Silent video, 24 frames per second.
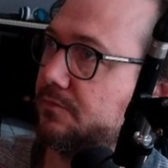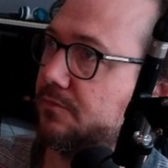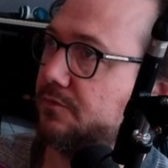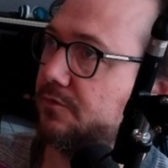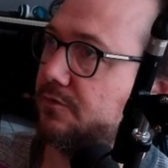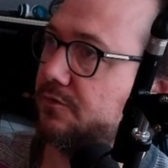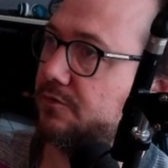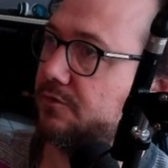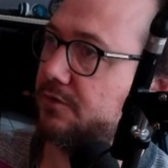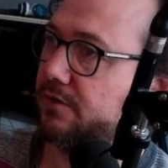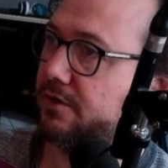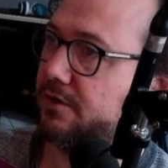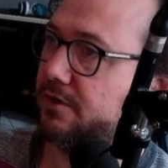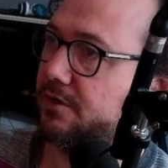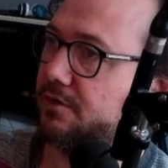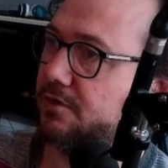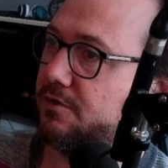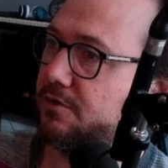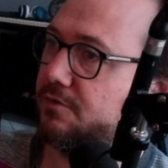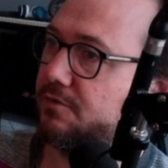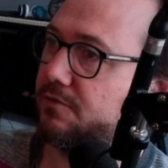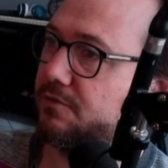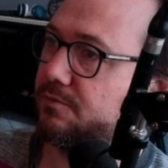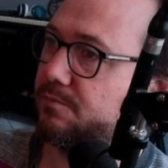So I can
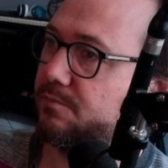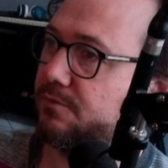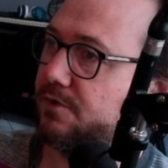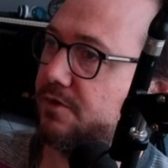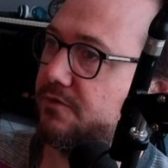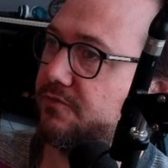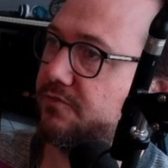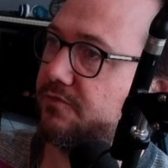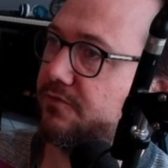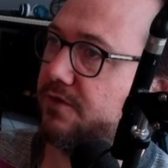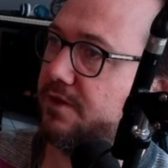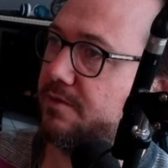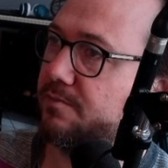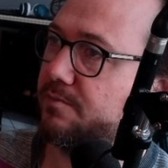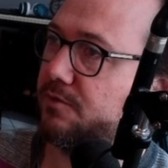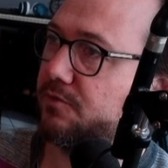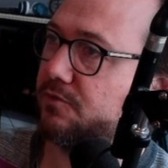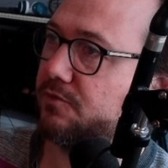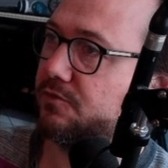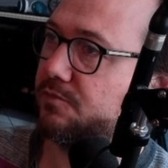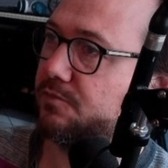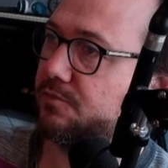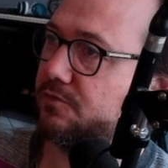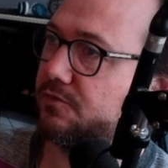use my fate
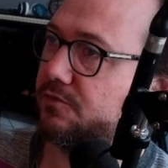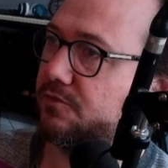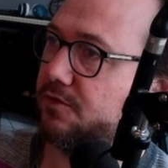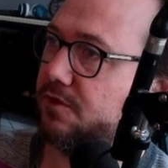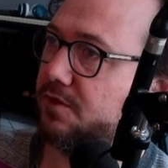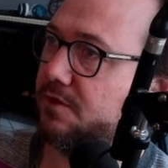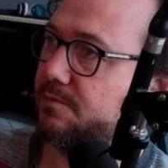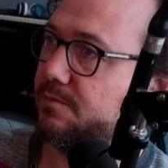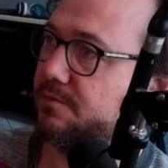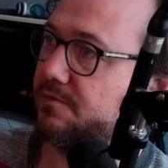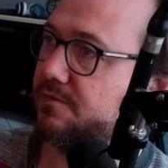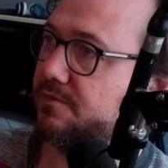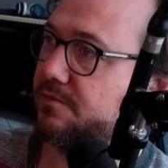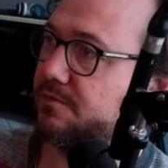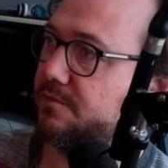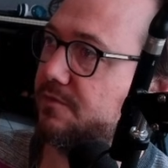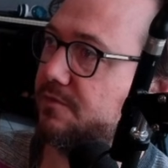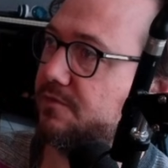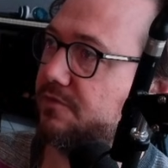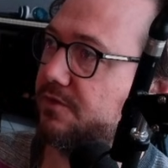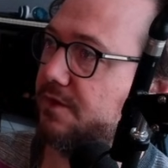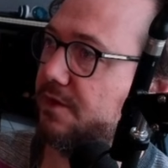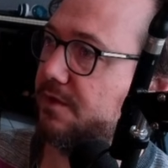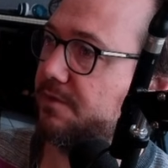multiple times to
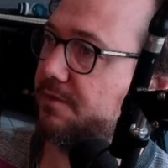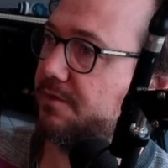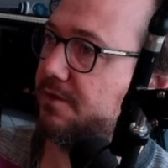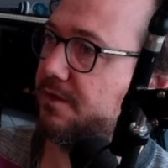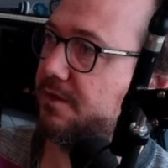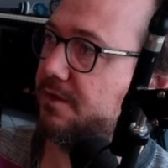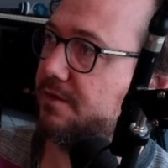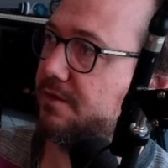move that up there.